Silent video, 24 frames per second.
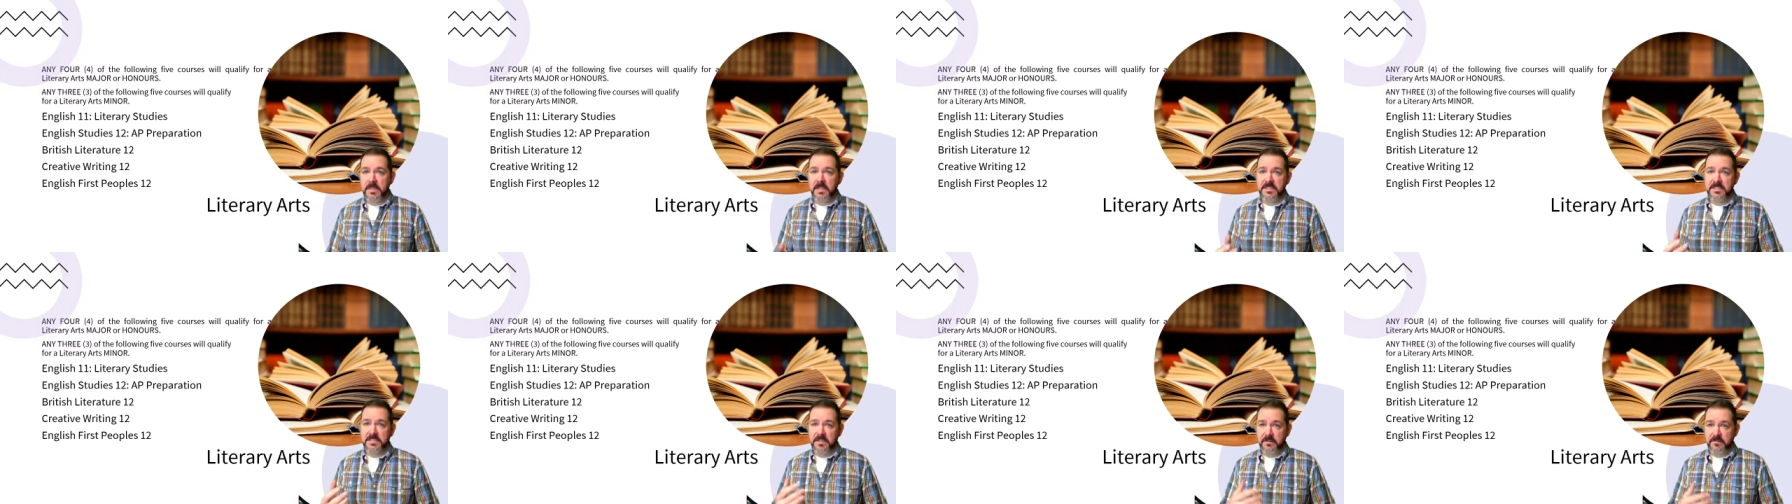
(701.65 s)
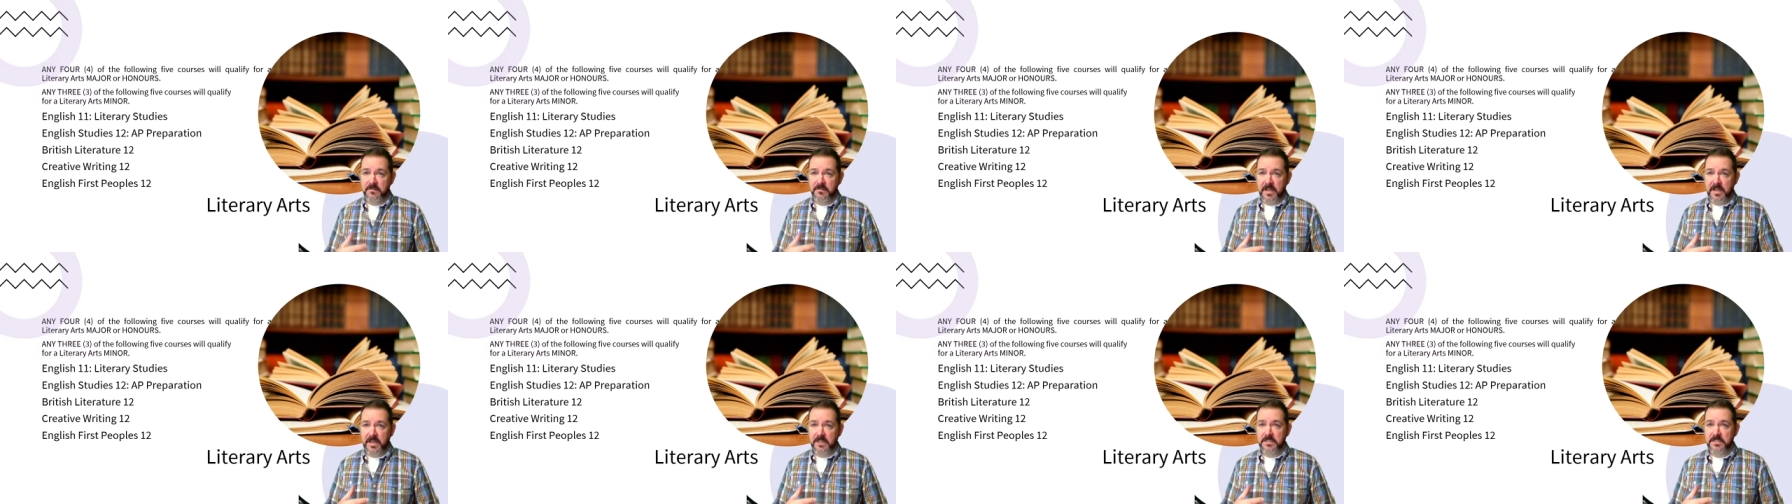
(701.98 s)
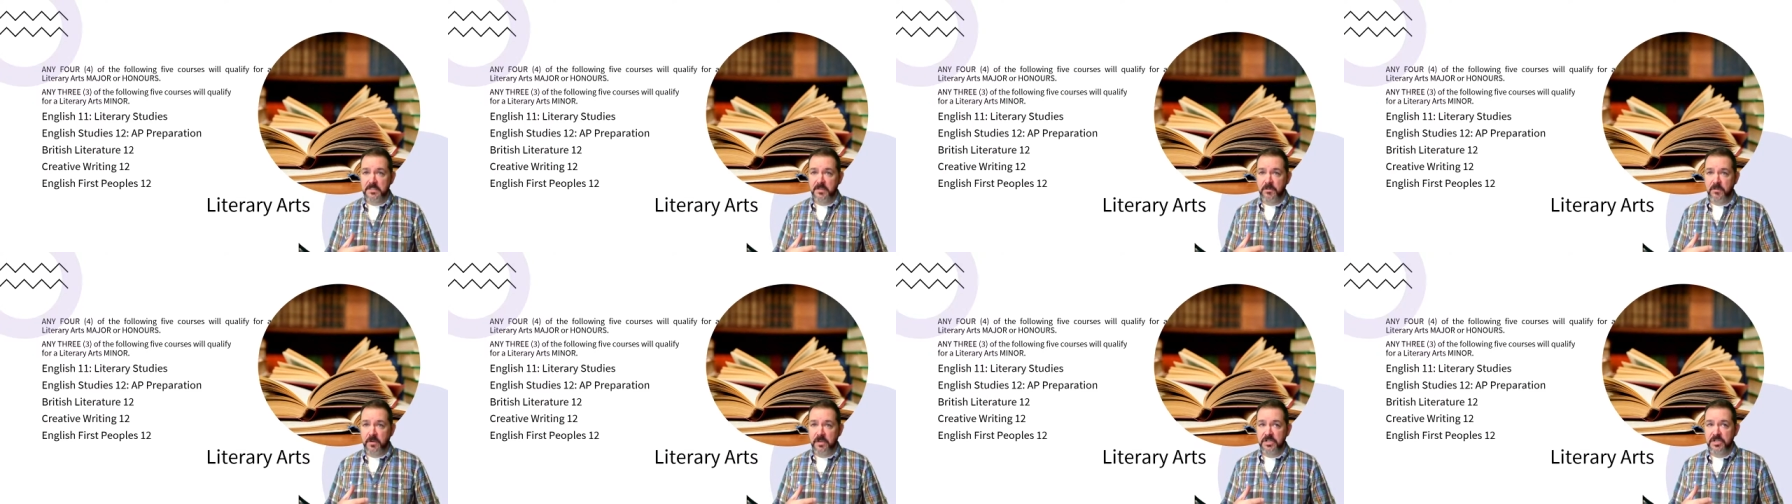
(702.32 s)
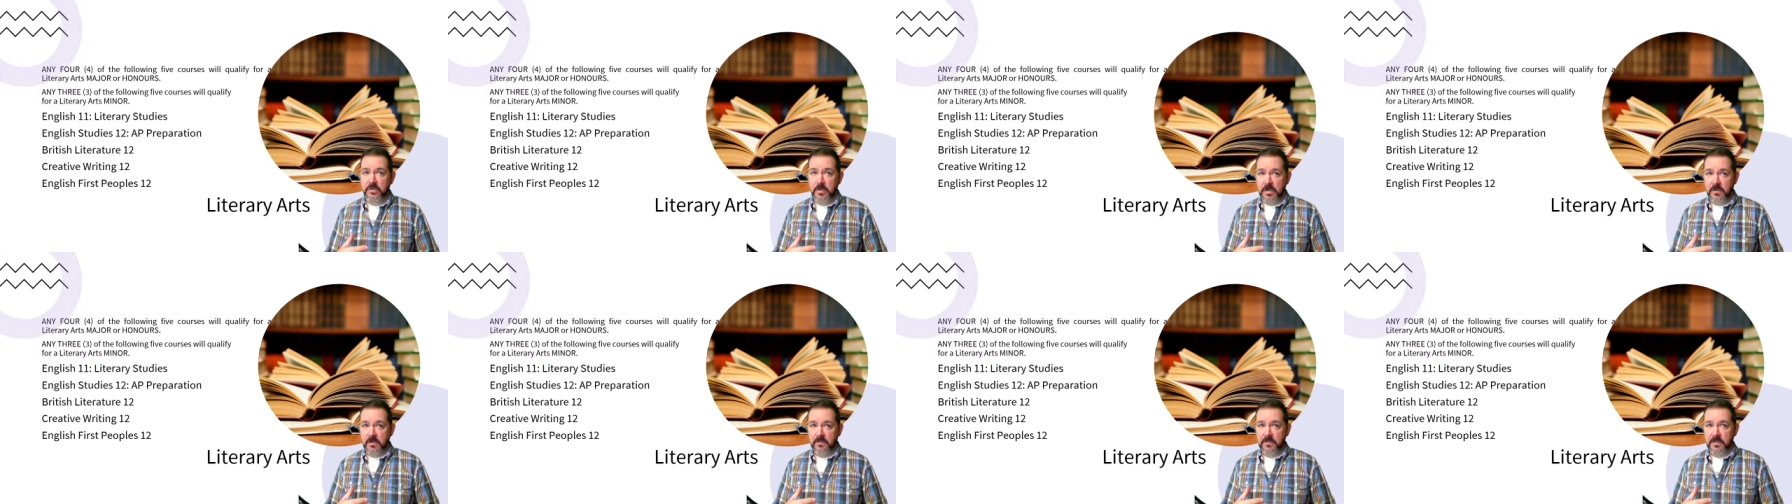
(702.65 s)
that's the advanced grade
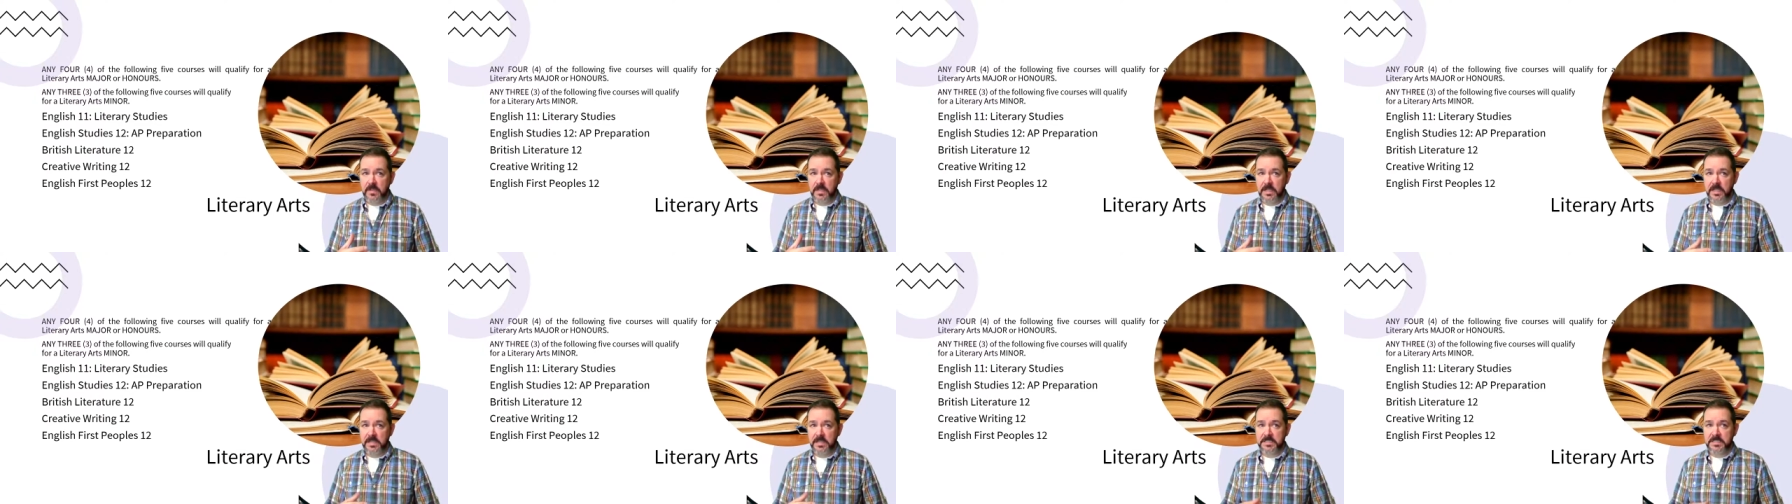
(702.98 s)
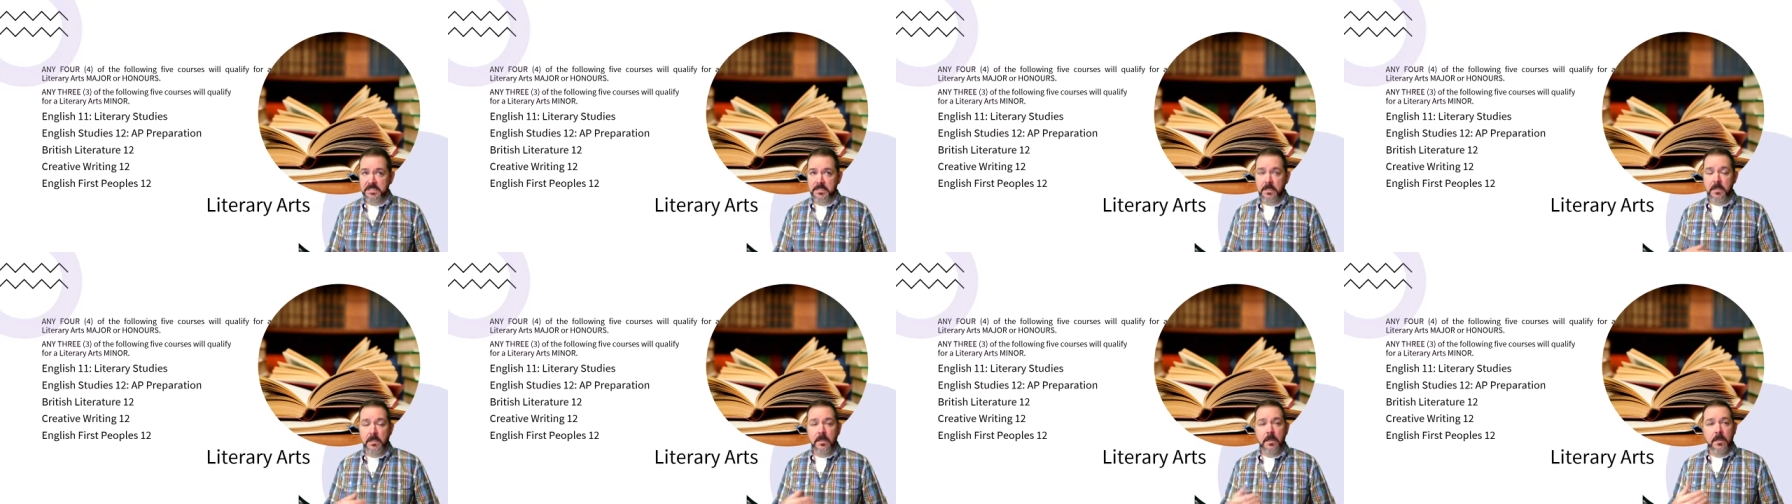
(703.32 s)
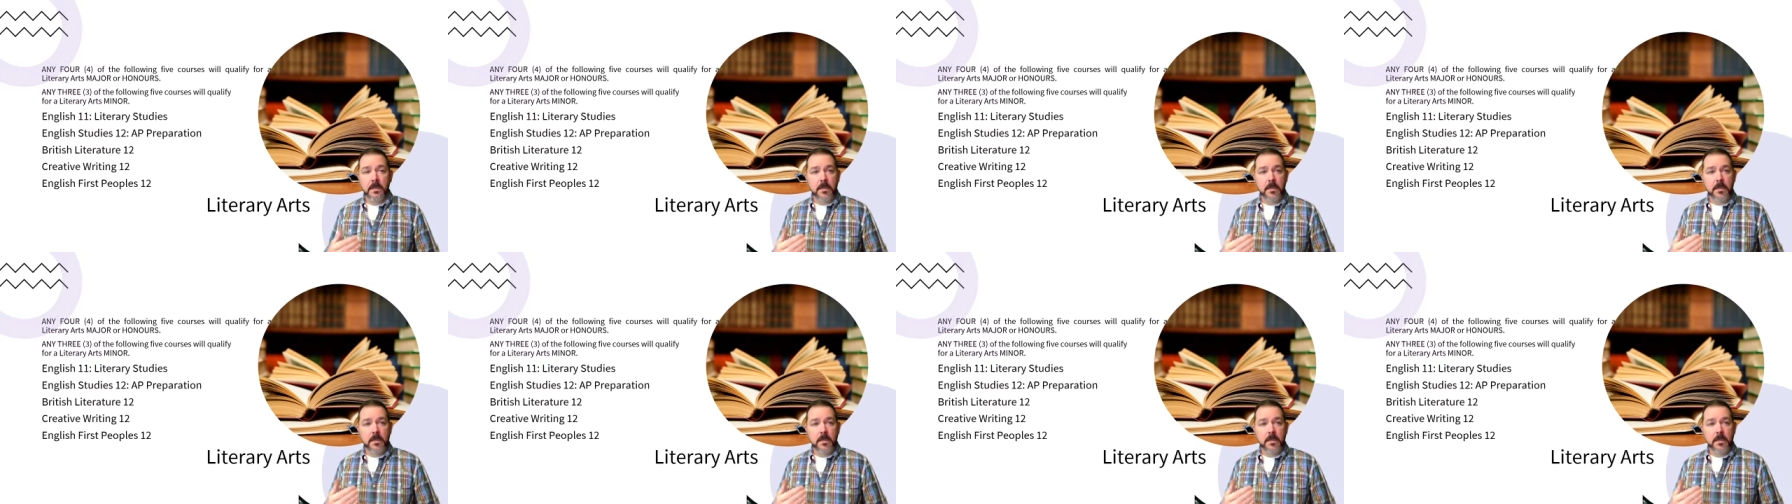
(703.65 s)
12 class.